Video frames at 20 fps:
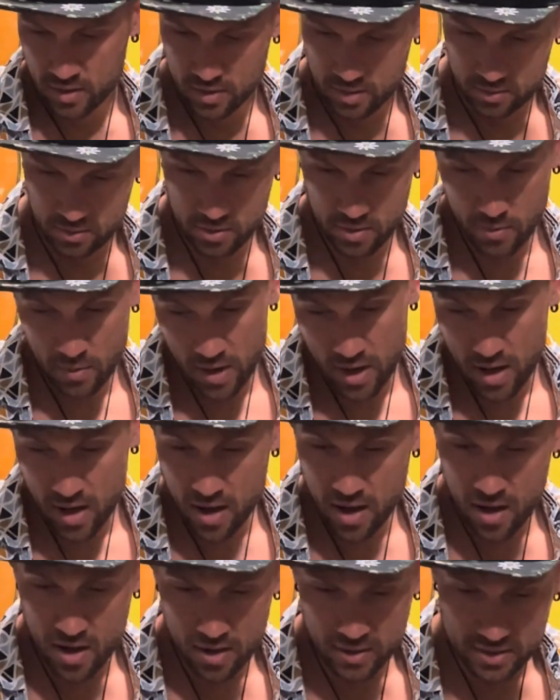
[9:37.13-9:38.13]
We
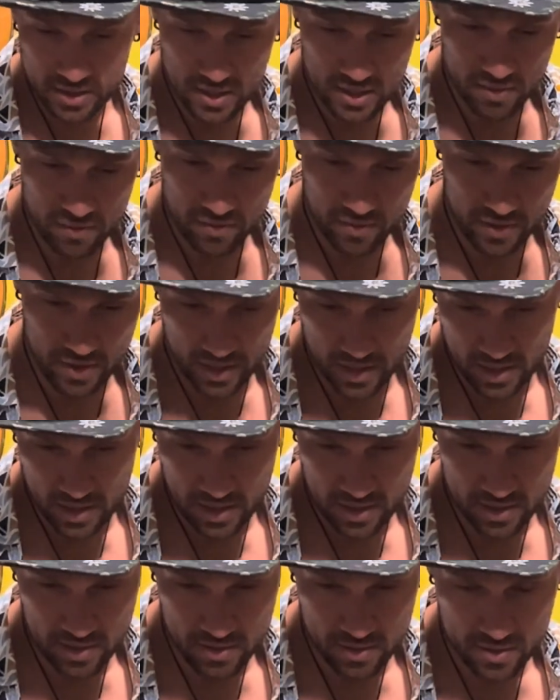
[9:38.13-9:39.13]
walked in
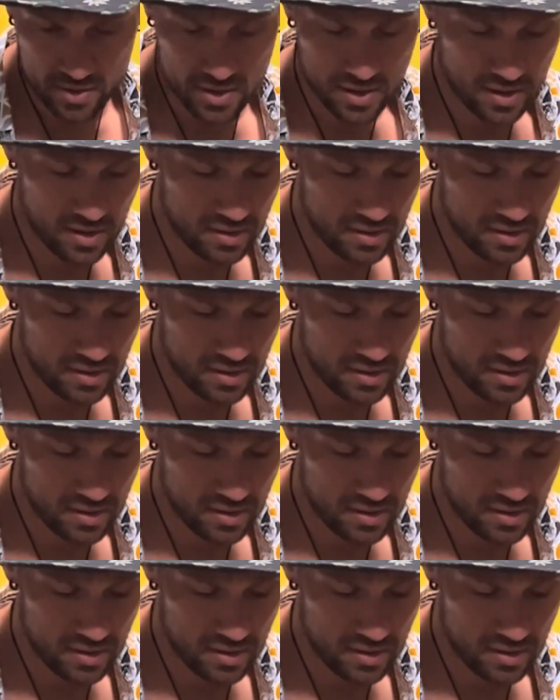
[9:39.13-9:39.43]
fields of